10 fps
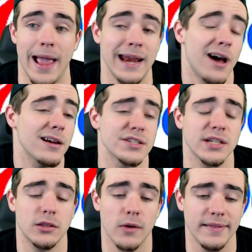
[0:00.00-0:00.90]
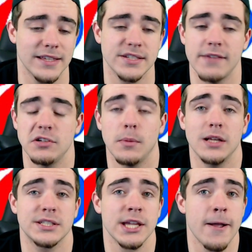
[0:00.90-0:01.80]
And honestly, throughout the 7
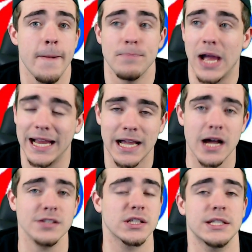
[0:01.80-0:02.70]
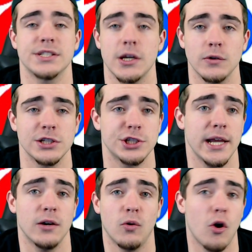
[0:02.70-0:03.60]
months, I constantly said on this
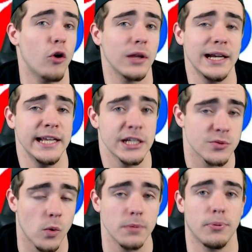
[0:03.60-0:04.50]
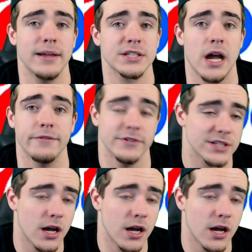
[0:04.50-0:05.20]
channel, all I need is one press conference.